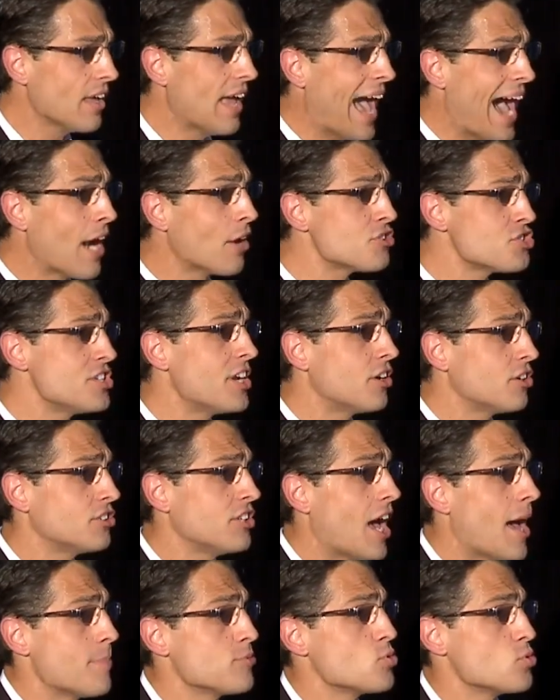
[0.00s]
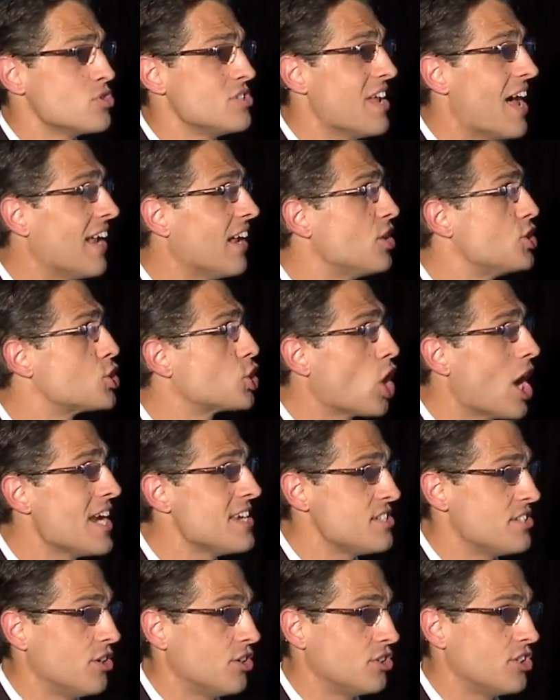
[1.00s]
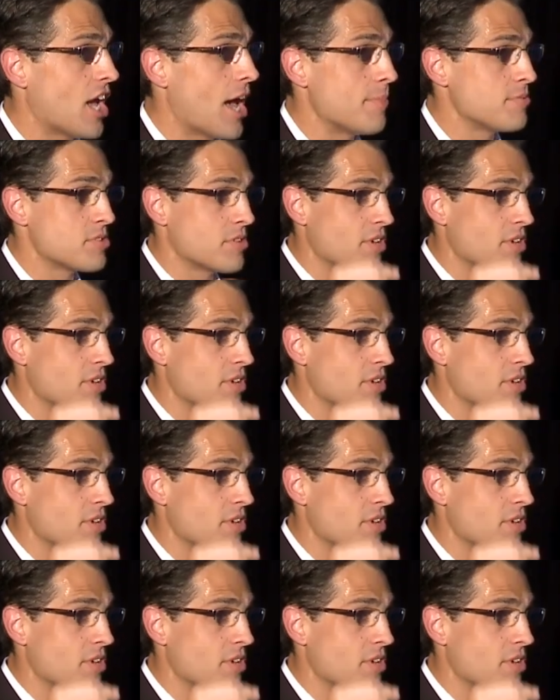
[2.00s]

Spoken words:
our Ceratops was not a Triceratops